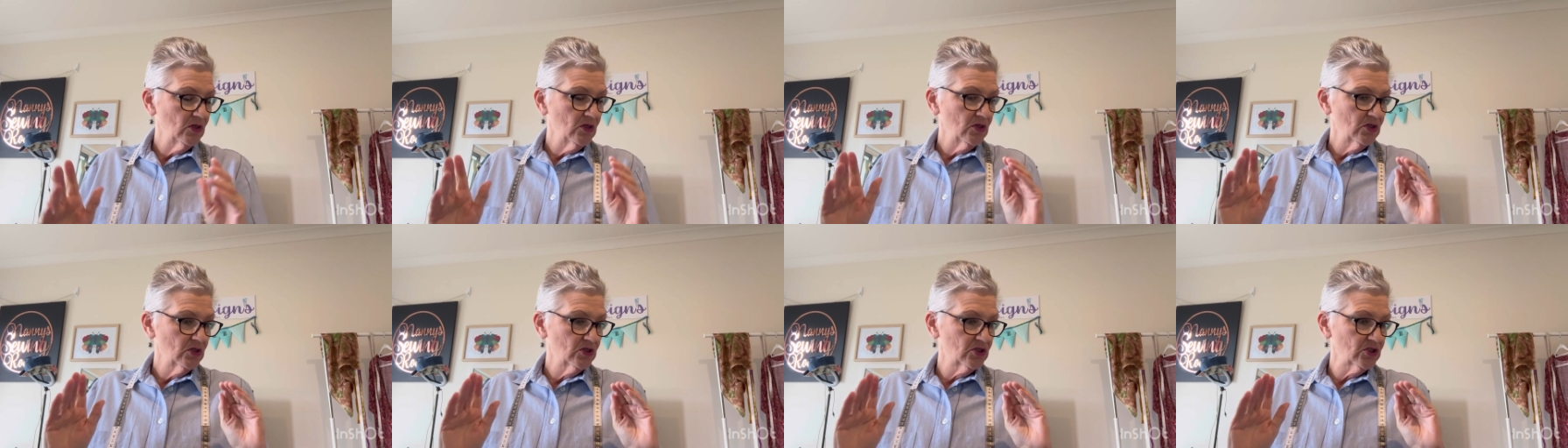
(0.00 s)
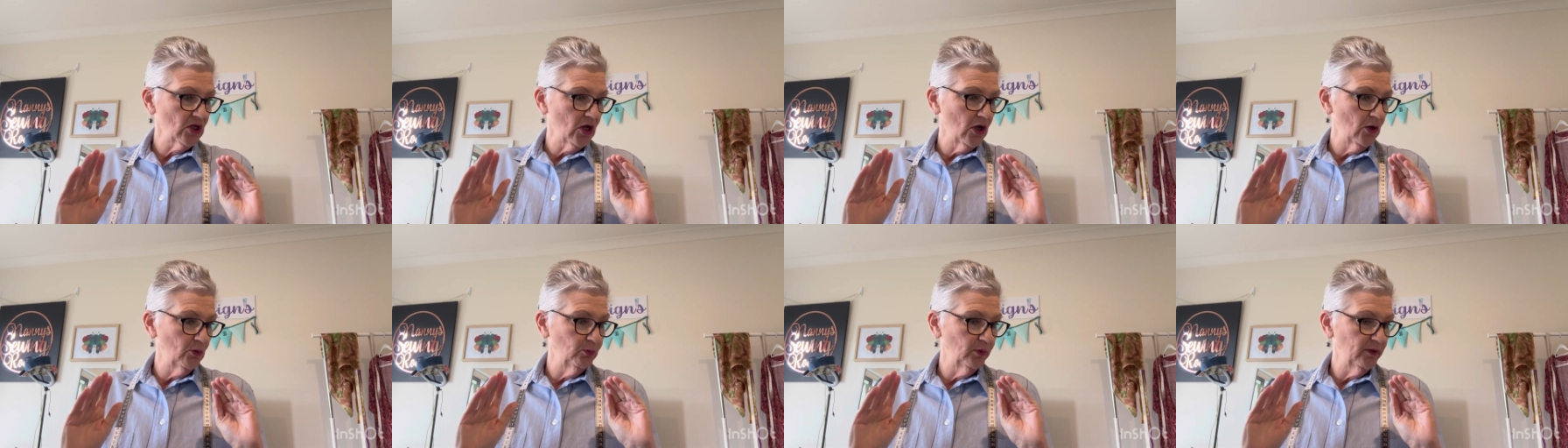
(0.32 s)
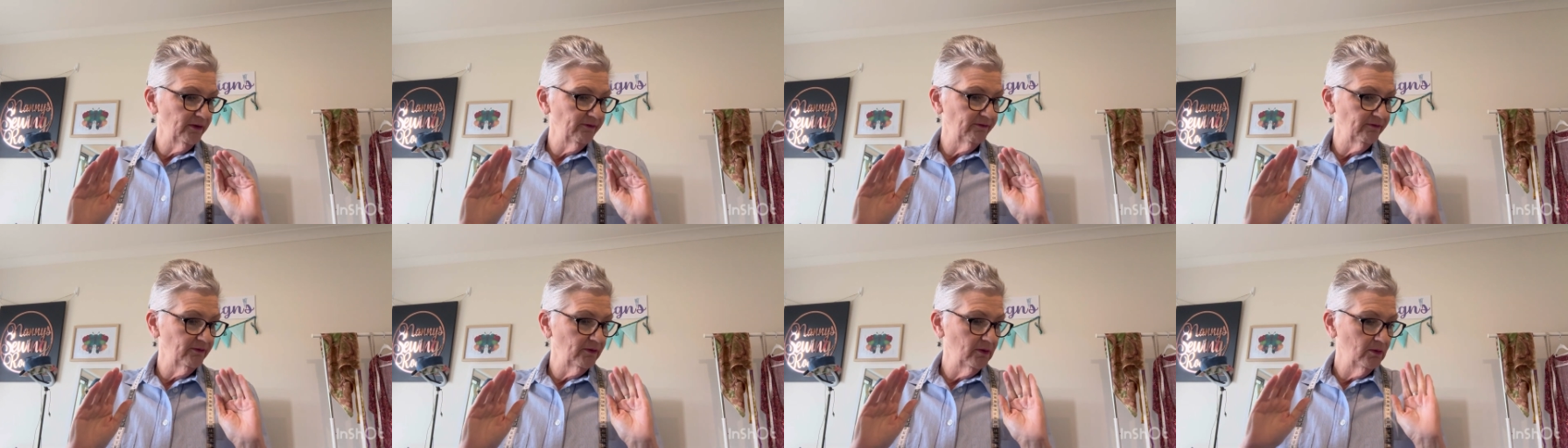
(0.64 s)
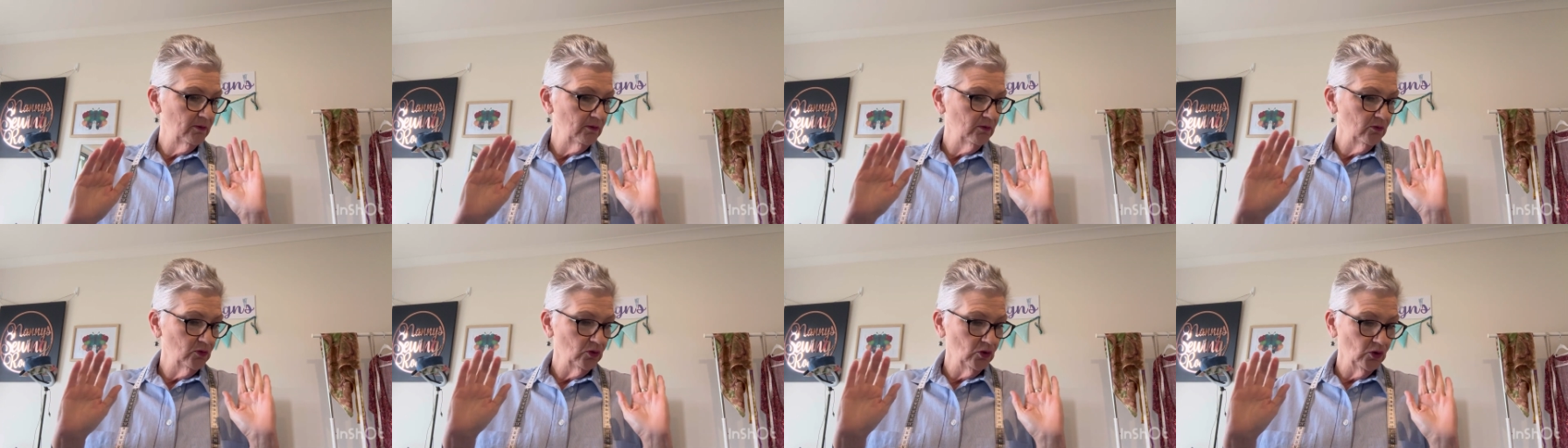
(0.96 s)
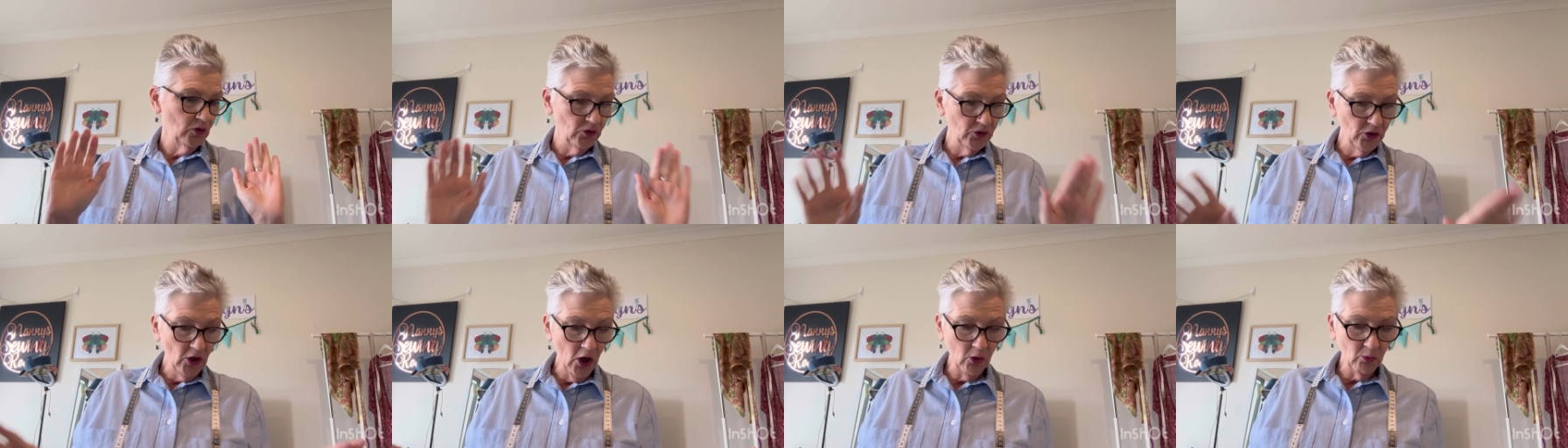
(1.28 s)
so we
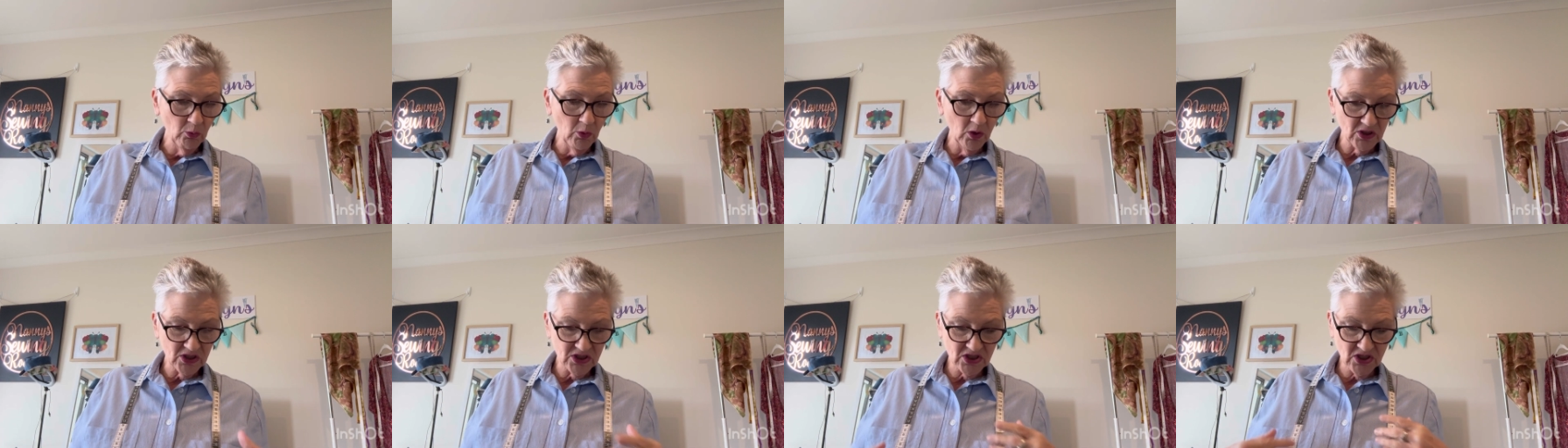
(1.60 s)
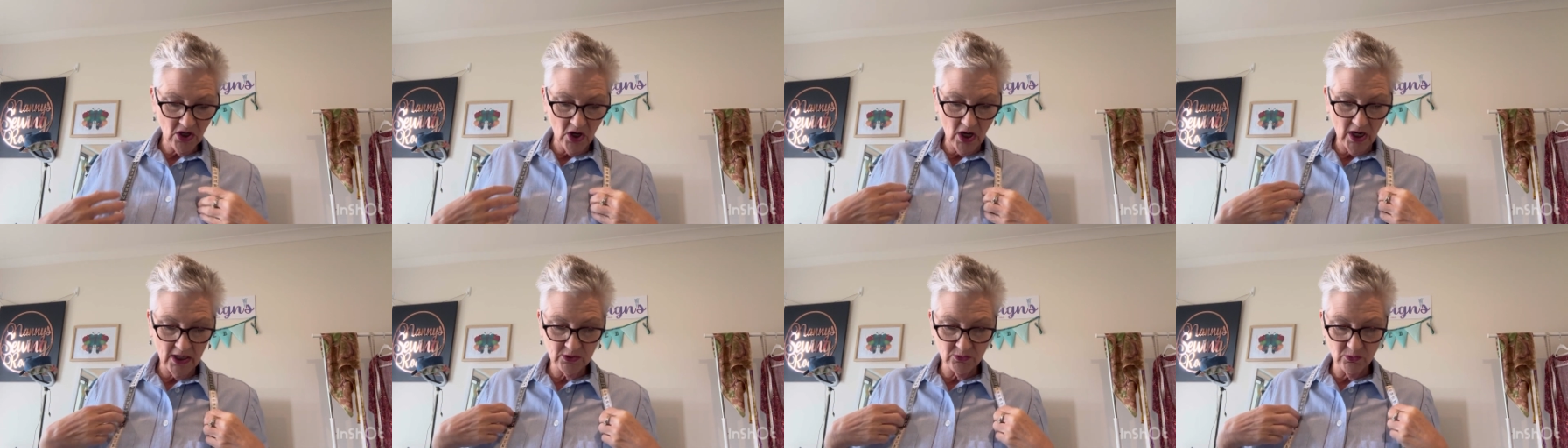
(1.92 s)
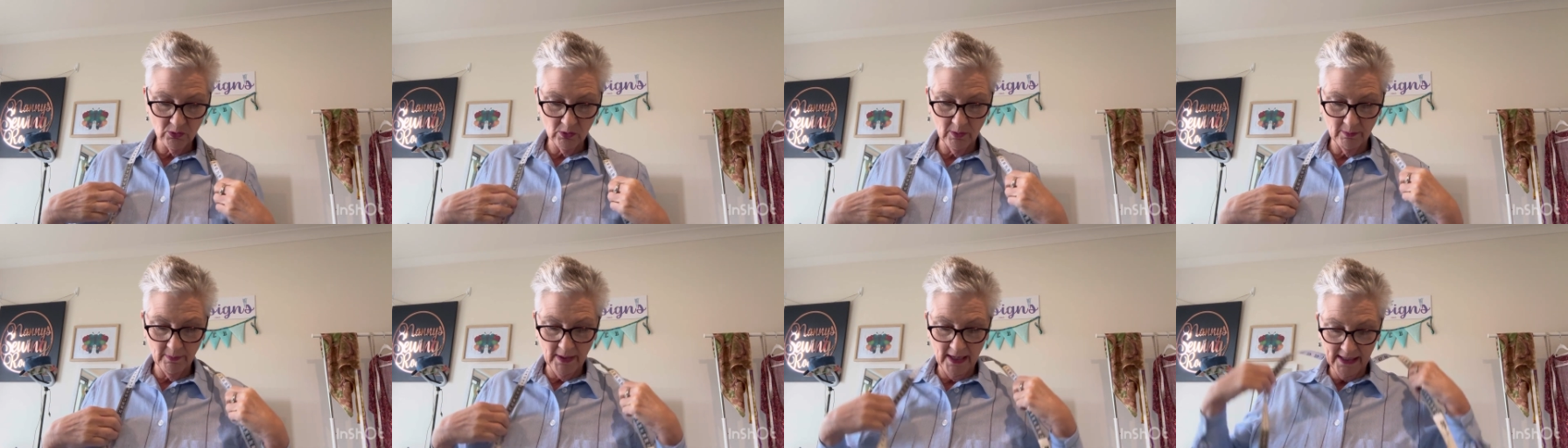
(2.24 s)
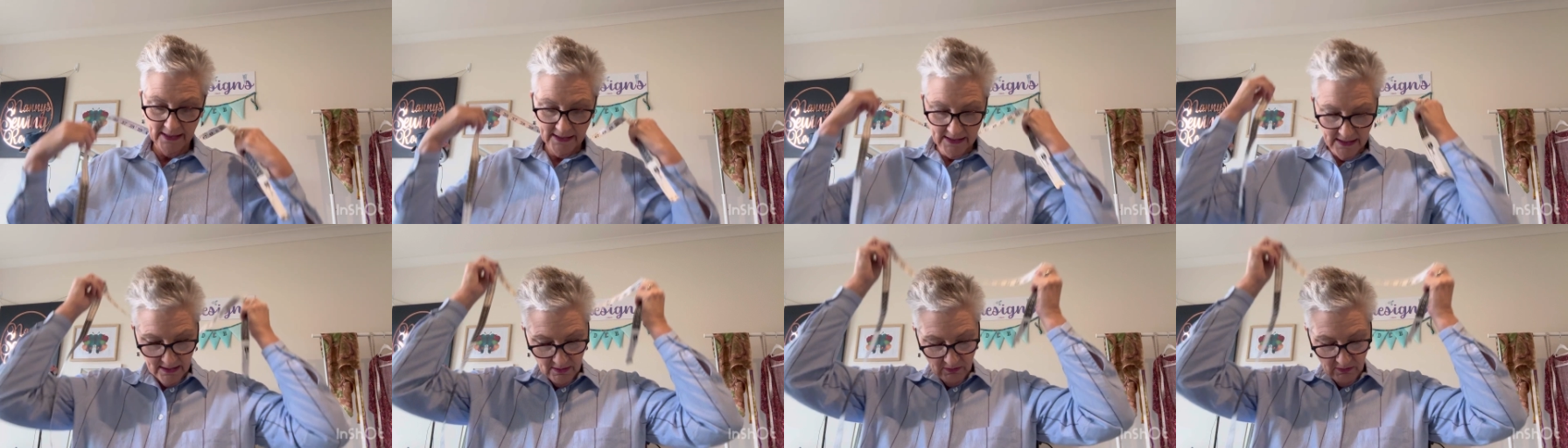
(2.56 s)
know what size we were making.